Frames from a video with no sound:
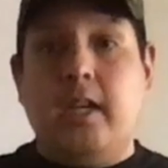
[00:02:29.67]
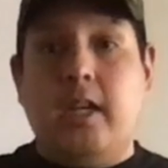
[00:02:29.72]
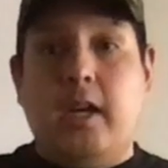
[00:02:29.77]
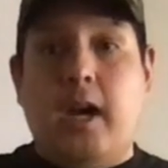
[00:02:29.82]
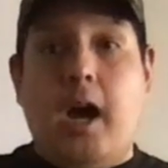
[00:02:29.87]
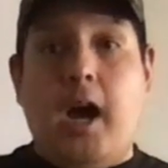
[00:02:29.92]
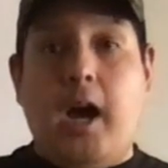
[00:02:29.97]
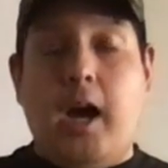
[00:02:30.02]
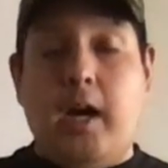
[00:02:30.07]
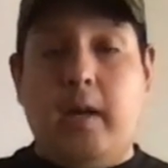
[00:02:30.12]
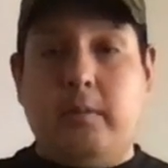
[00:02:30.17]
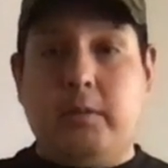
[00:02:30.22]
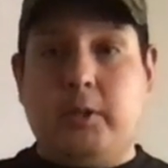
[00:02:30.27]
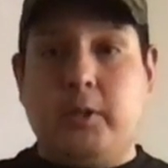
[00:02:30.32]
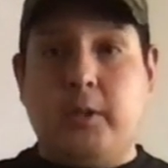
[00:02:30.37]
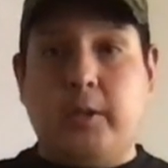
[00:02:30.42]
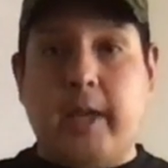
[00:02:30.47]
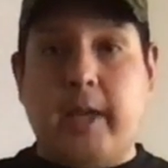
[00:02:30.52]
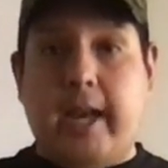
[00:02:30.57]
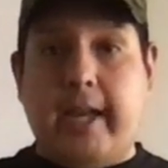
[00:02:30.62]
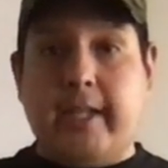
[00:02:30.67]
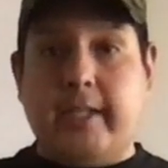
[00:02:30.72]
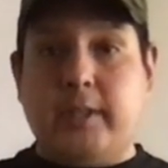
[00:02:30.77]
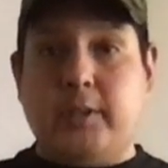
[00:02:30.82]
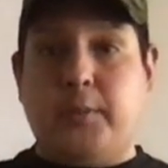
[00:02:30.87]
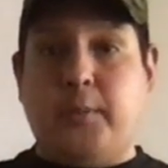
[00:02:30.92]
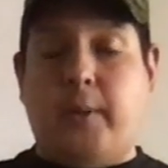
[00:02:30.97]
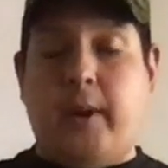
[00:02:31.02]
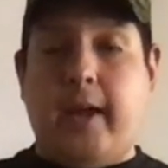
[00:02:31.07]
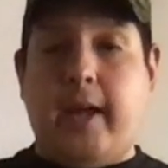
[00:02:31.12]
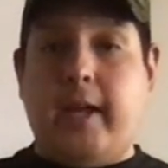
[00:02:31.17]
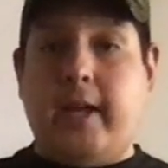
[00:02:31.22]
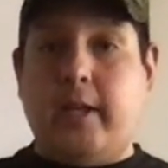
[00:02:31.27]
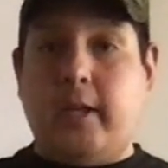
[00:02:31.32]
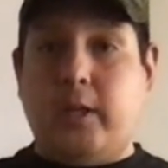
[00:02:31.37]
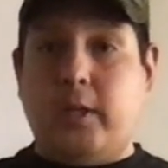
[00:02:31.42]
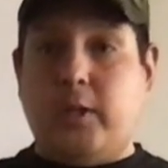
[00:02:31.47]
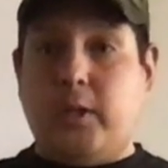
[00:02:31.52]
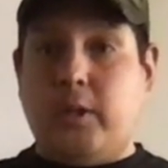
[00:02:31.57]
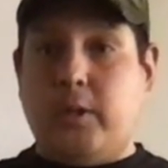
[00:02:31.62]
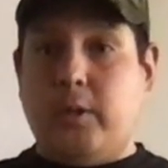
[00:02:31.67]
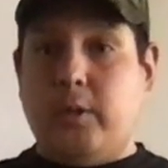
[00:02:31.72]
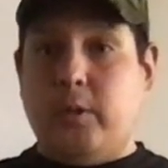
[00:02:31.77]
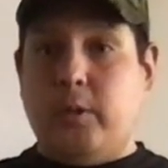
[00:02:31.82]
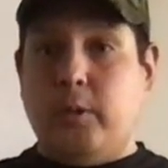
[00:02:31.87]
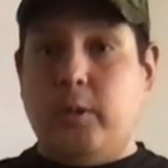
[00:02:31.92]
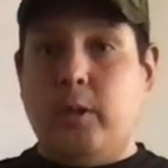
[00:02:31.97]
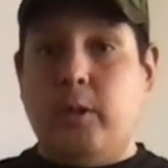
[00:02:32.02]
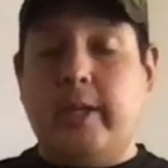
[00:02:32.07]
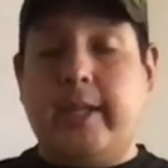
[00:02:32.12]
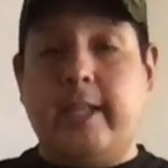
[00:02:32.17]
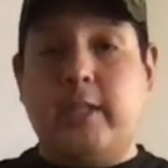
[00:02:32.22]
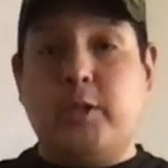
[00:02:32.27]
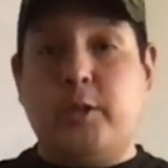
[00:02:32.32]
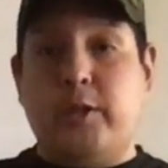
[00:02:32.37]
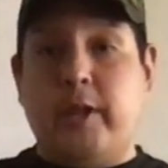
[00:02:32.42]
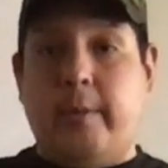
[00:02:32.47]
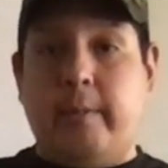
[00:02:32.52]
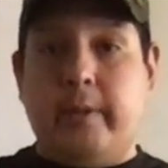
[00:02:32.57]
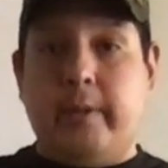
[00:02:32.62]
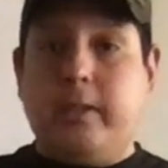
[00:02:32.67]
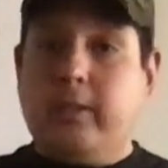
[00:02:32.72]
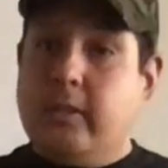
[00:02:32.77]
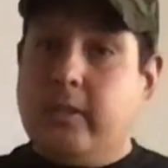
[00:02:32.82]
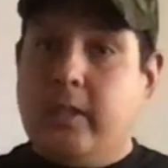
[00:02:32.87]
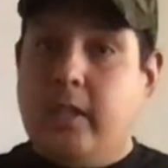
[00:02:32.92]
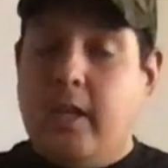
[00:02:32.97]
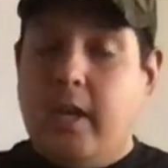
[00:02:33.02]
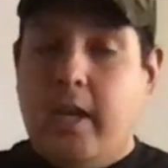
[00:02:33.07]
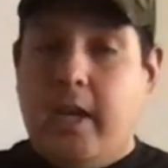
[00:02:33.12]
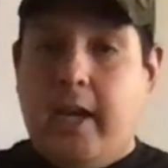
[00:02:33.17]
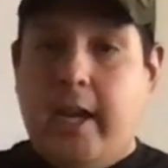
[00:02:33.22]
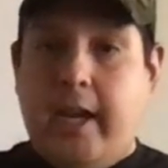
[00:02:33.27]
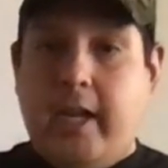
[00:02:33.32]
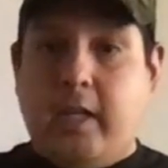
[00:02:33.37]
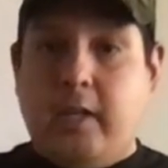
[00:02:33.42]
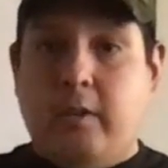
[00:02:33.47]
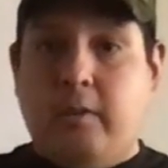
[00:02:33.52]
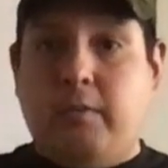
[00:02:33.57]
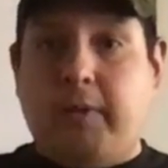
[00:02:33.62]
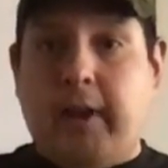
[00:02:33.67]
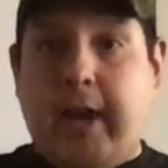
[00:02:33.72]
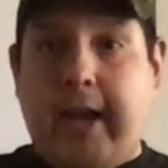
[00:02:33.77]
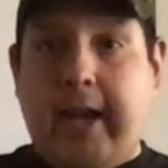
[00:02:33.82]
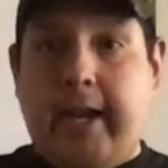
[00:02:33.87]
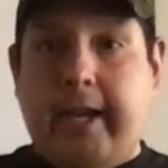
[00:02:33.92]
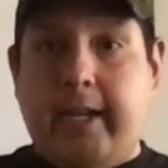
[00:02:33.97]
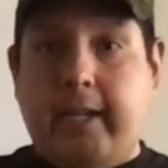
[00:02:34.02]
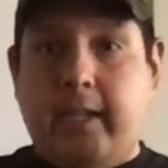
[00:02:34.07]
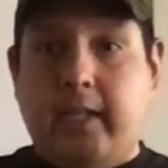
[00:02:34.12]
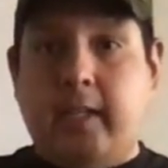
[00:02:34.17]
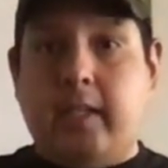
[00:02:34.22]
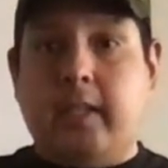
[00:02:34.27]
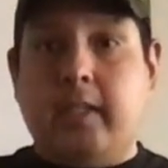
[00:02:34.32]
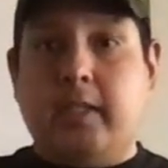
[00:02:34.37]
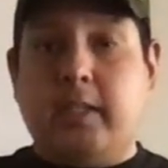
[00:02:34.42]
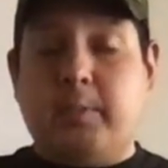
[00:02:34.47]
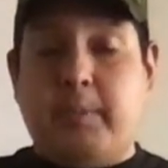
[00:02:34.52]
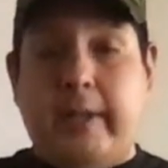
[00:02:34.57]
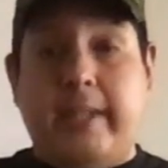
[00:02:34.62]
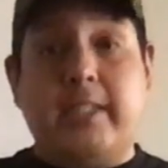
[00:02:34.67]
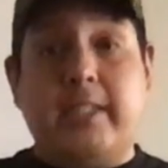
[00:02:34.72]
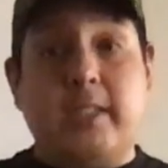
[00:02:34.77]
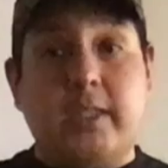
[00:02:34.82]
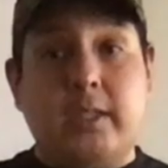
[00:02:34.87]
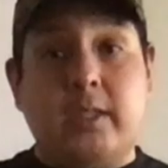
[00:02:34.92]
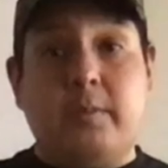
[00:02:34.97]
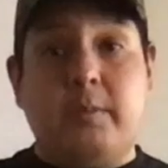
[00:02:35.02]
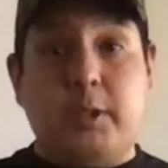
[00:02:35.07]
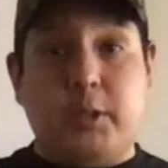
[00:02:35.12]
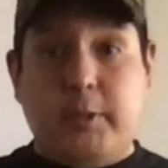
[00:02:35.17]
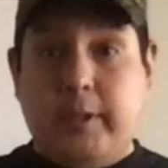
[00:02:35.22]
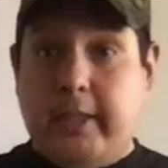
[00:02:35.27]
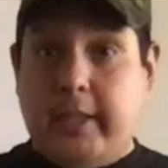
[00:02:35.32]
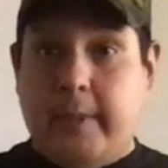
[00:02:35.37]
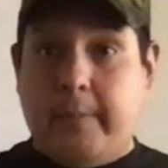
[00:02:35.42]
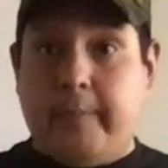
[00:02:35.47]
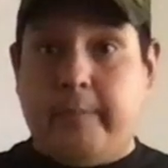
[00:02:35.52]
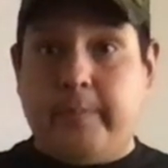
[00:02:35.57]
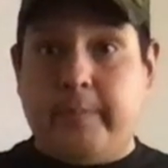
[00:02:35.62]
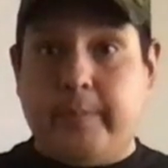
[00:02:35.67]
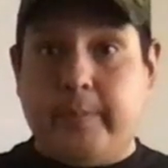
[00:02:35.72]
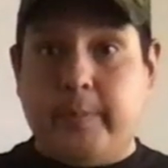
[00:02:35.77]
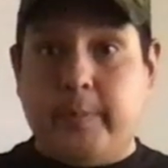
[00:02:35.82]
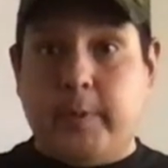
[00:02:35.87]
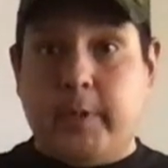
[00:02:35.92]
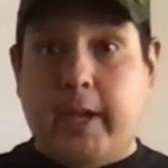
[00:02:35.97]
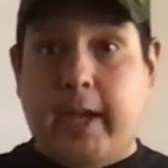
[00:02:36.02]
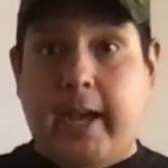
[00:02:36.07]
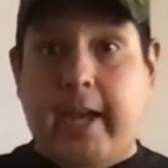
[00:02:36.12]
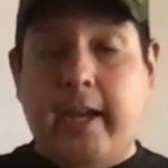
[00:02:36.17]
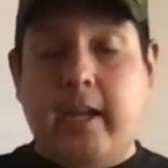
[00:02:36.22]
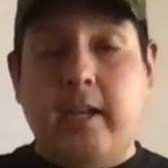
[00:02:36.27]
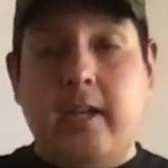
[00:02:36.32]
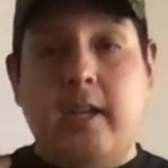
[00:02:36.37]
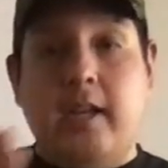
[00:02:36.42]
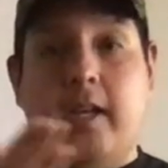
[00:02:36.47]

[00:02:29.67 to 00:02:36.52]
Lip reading: So that is when you look at 2 numbers and you find the spaces between them, okay?